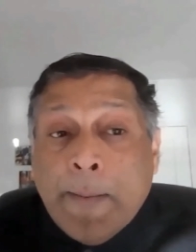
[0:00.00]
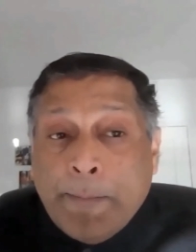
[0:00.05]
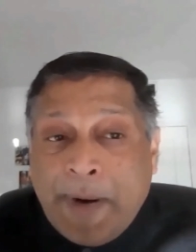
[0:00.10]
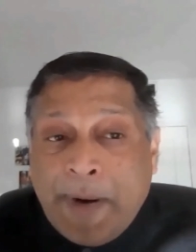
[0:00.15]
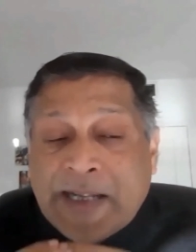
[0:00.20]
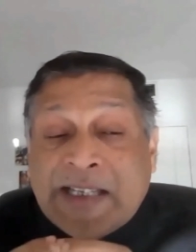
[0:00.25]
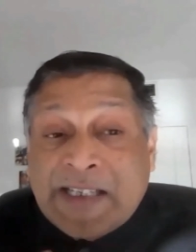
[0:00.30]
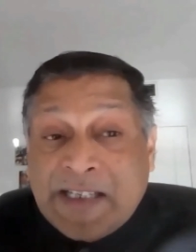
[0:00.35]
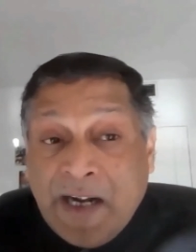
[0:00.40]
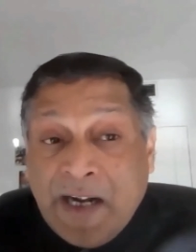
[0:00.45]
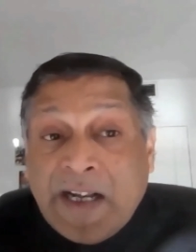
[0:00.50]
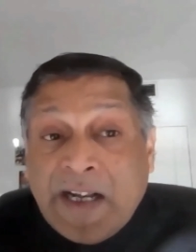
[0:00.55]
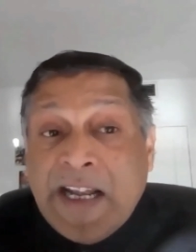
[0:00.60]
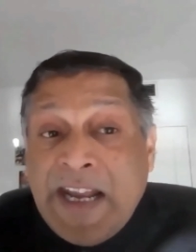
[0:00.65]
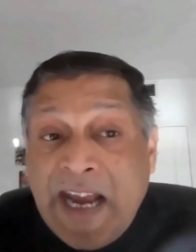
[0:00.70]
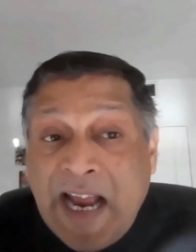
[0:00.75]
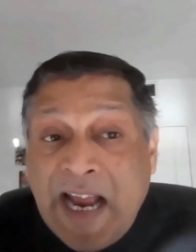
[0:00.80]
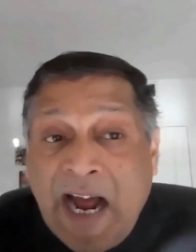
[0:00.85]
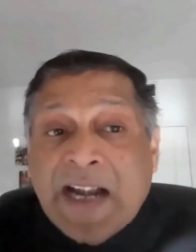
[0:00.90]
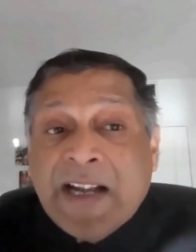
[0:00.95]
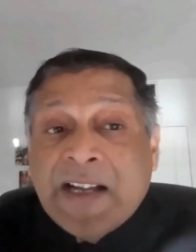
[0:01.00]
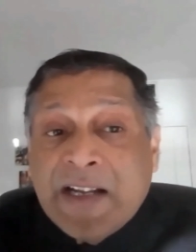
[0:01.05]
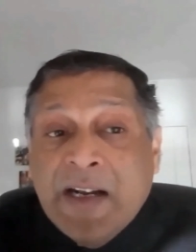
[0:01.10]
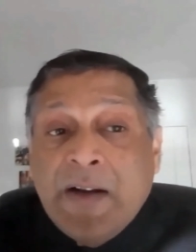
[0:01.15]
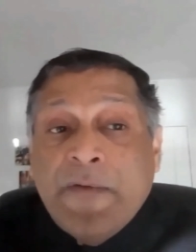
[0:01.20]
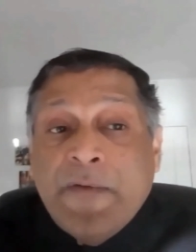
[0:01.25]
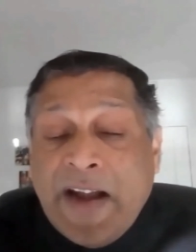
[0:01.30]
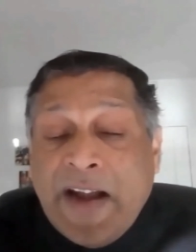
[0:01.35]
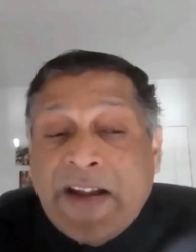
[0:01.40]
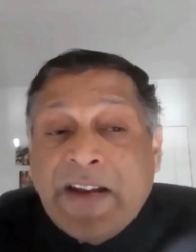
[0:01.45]
But certainly
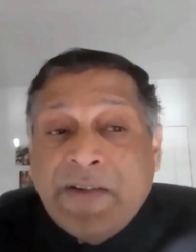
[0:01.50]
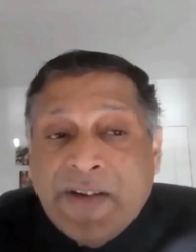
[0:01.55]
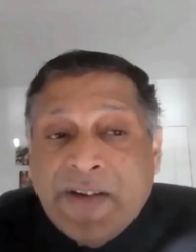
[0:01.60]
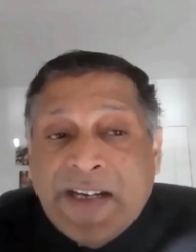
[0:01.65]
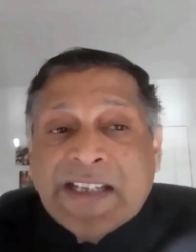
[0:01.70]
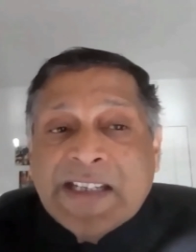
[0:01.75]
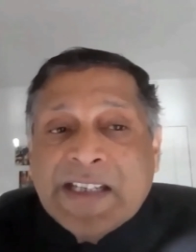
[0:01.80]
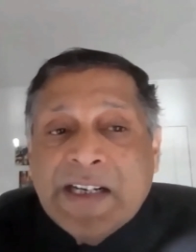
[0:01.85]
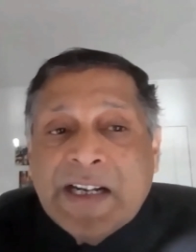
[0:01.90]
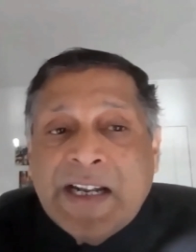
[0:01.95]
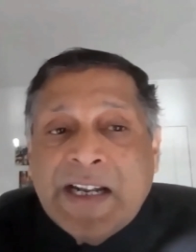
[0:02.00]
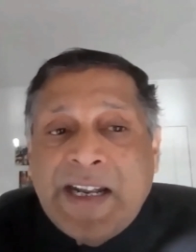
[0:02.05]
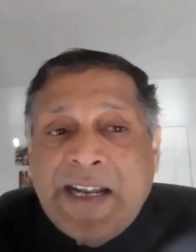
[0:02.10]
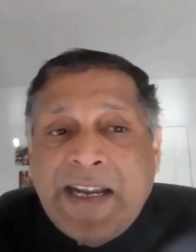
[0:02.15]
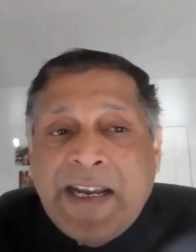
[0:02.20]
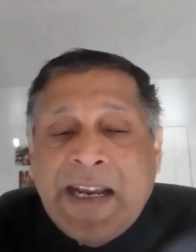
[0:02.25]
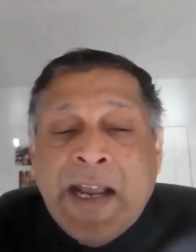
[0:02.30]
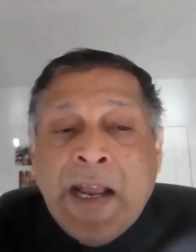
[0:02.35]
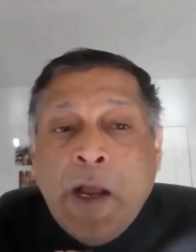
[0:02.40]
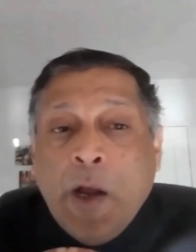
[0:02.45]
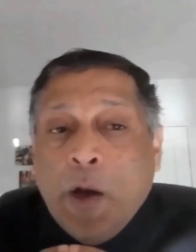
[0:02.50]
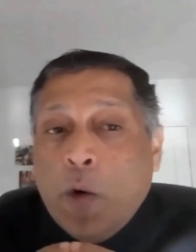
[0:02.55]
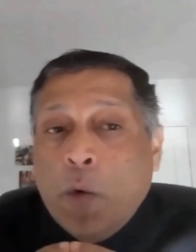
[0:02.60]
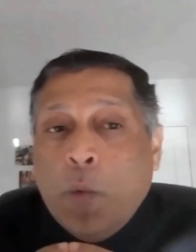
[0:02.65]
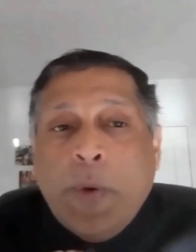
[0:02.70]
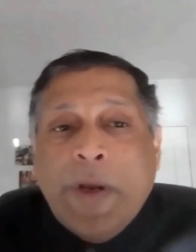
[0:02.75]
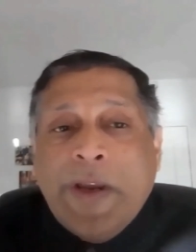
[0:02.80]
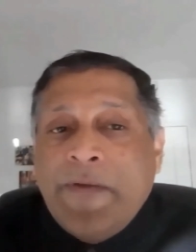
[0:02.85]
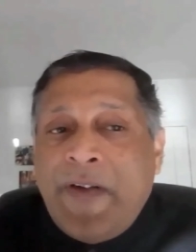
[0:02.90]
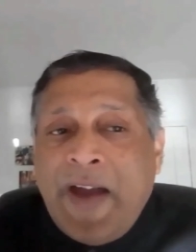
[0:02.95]
until very recently,
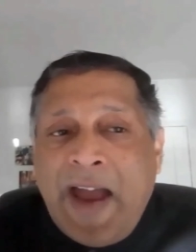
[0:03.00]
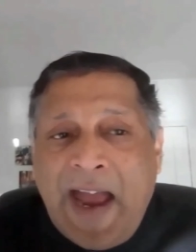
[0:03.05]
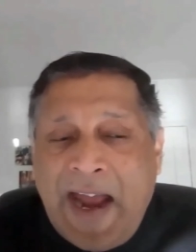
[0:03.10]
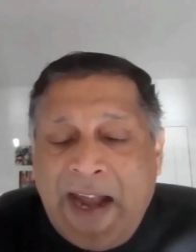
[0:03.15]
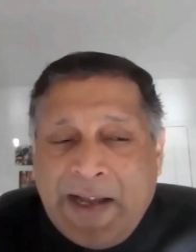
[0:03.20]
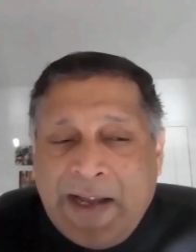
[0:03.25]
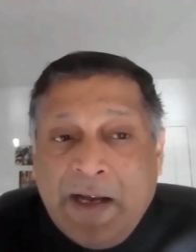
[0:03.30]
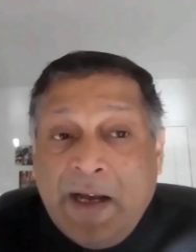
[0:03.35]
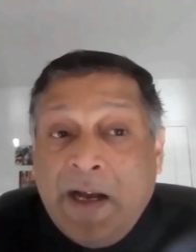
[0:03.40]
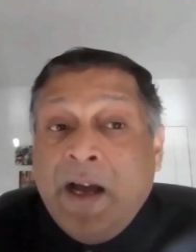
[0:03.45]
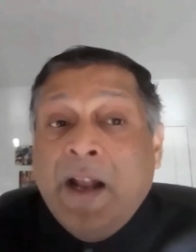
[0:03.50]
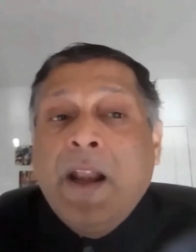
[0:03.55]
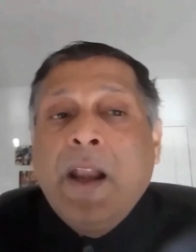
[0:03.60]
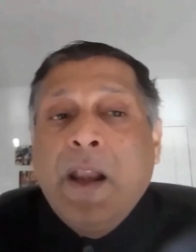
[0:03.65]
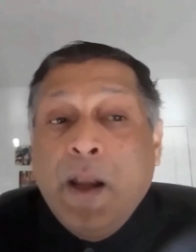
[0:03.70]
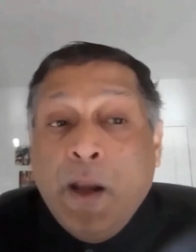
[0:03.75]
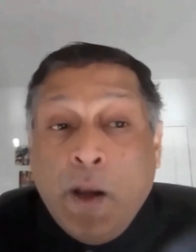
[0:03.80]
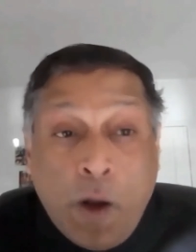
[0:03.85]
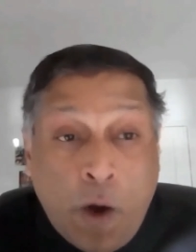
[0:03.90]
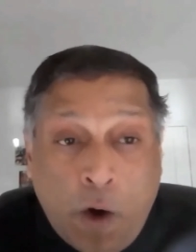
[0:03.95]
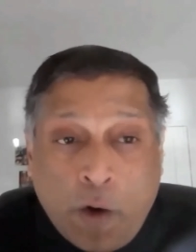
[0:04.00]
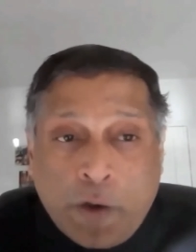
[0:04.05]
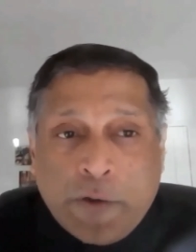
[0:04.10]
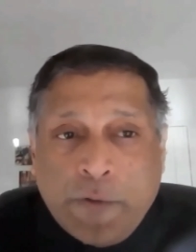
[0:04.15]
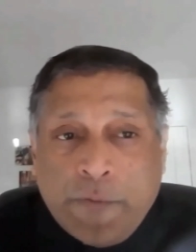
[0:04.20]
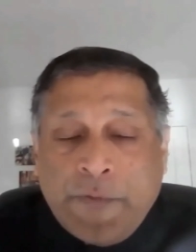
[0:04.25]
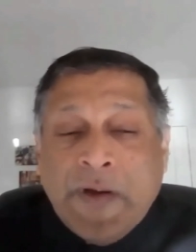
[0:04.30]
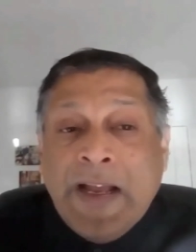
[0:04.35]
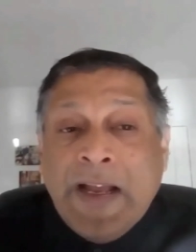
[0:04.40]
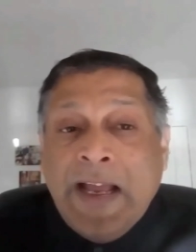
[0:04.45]
we've had a lot
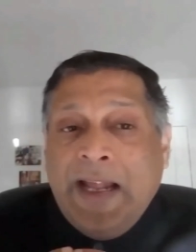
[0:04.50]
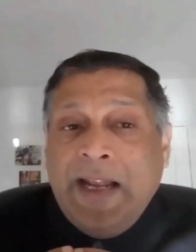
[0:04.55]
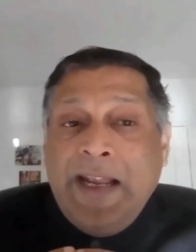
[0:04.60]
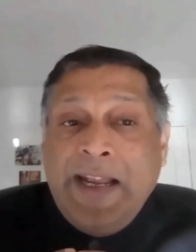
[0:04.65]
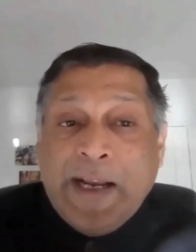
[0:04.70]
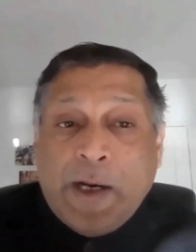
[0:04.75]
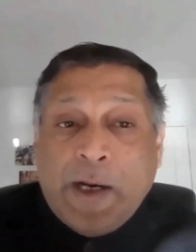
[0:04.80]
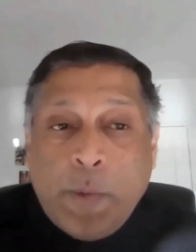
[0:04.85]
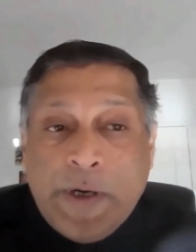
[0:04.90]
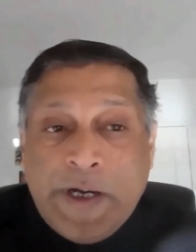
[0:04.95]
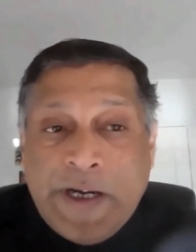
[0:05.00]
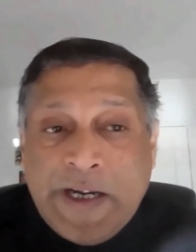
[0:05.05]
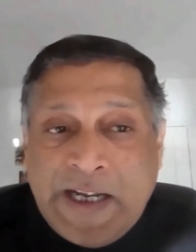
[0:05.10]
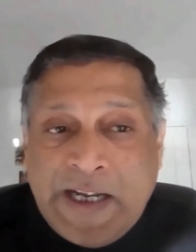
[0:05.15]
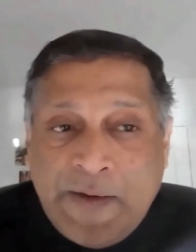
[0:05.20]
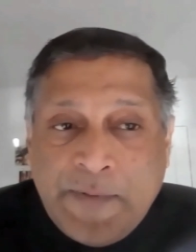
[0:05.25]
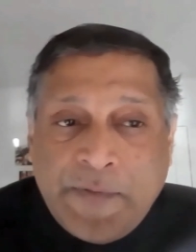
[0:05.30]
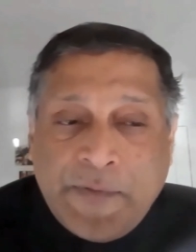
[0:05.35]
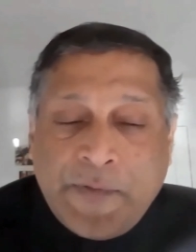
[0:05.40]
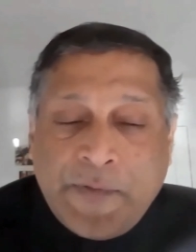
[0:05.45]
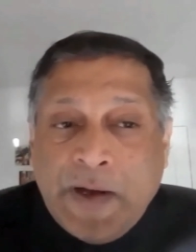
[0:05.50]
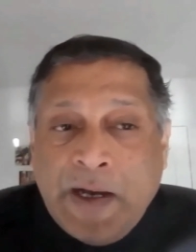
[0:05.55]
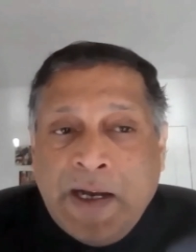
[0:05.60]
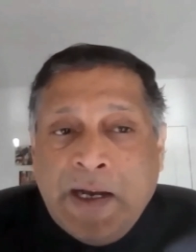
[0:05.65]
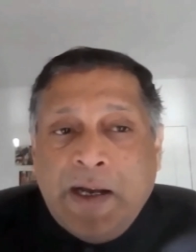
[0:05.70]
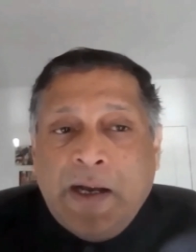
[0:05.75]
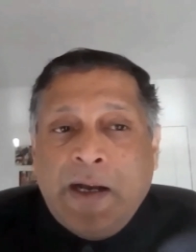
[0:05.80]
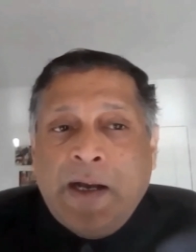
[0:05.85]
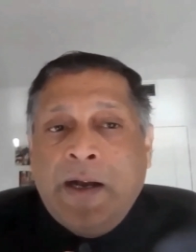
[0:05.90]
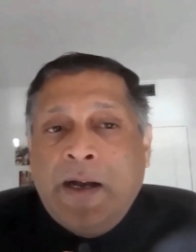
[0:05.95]
of liquidity
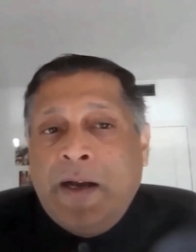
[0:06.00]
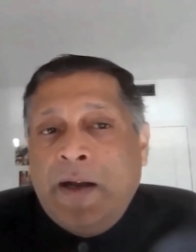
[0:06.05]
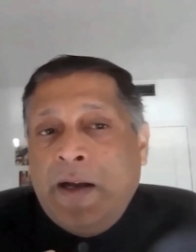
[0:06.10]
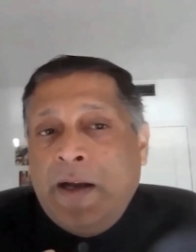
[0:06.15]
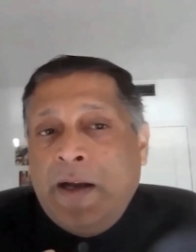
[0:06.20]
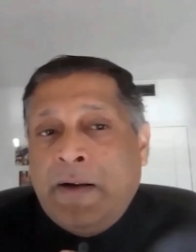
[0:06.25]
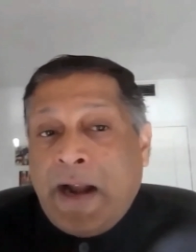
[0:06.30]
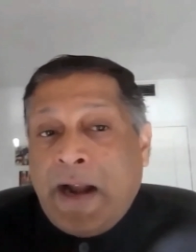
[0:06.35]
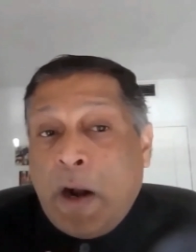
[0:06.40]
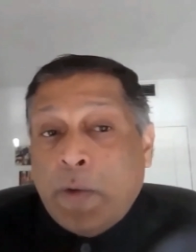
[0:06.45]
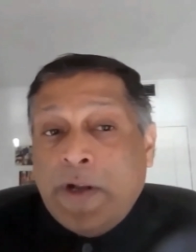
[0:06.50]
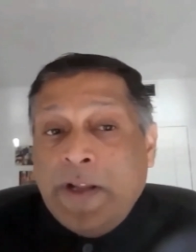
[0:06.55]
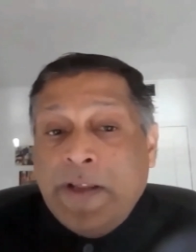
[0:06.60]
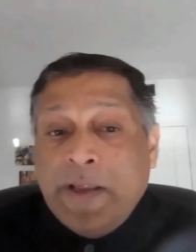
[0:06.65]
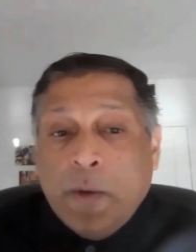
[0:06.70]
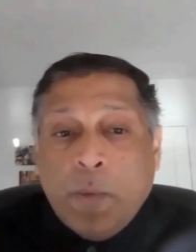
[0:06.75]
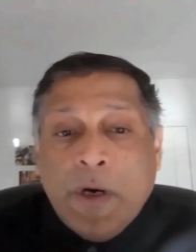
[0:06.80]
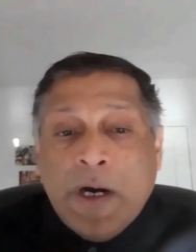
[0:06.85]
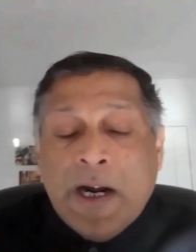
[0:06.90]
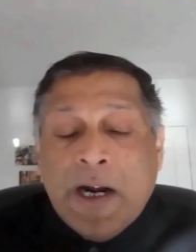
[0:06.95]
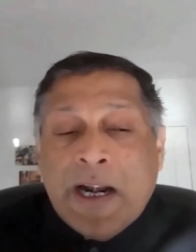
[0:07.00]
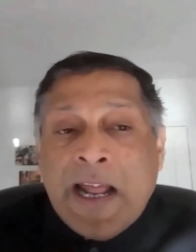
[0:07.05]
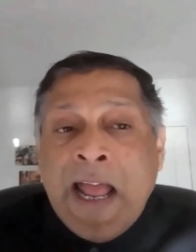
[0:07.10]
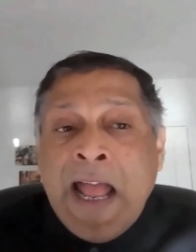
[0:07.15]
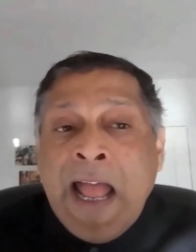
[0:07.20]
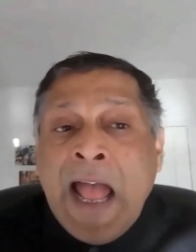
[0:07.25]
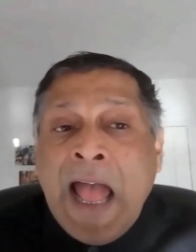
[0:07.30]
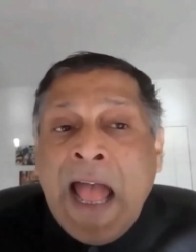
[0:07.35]
around in the world.